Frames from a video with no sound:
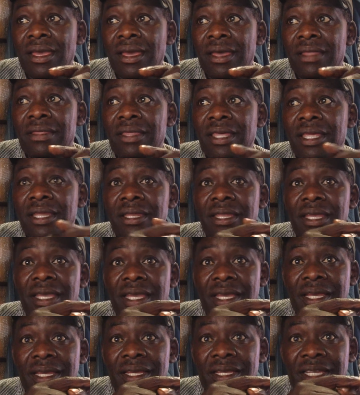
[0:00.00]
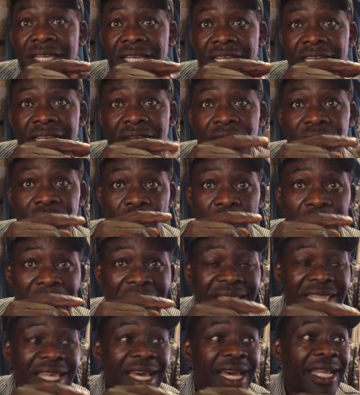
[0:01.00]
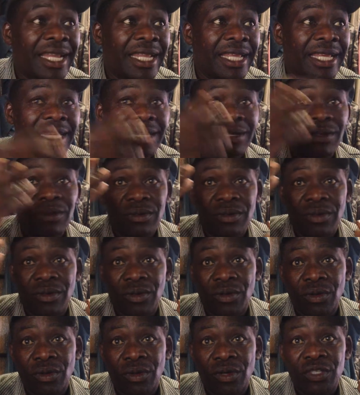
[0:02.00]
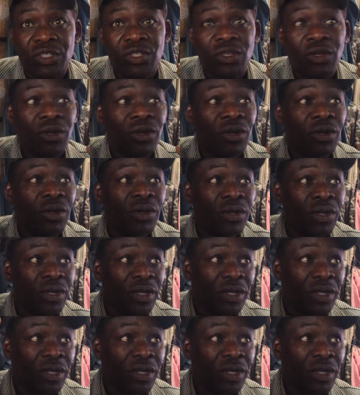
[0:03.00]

And then uh, from Mathare, Korogocho,